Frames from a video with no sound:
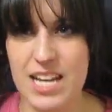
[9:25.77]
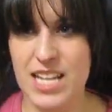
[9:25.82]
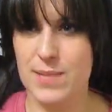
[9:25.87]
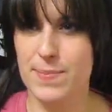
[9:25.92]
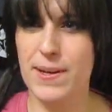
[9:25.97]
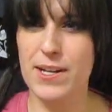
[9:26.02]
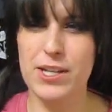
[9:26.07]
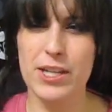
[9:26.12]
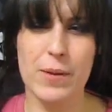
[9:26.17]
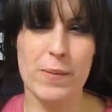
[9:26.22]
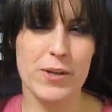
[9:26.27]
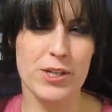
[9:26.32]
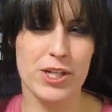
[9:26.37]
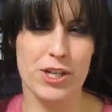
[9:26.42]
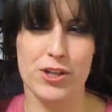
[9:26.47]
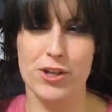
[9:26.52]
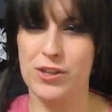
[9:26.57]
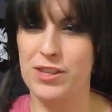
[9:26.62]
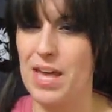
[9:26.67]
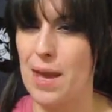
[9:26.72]
Especially when
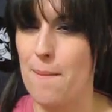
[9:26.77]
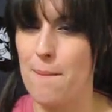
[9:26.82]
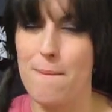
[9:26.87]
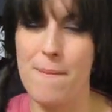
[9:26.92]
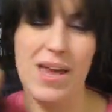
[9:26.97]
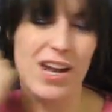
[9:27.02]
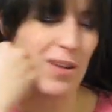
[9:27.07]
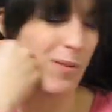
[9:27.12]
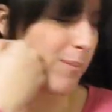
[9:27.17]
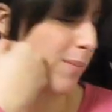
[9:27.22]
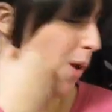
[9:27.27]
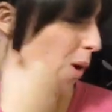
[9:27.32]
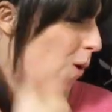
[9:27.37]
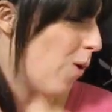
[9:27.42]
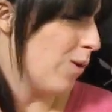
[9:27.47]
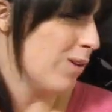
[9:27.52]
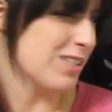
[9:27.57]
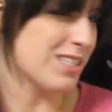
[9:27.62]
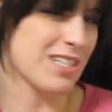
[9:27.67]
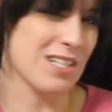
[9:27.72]
she took that metal
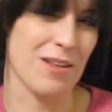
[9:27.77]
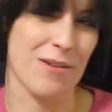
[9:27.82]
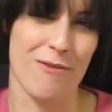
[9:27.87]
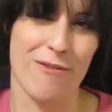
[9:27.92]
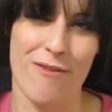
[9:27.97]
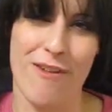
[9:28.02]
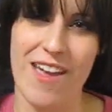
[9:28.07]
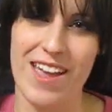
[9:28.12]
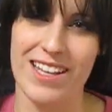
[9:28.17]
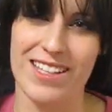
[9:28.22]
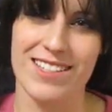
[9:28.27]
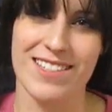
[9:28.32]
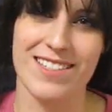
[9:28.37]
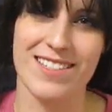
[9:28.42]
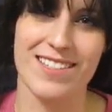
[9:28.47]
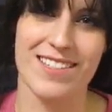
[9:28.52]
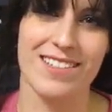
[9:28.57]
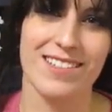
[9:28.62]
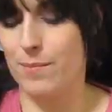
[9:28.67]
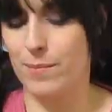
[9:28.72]
pole to the
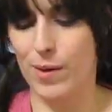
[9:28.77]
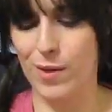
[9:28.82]
face.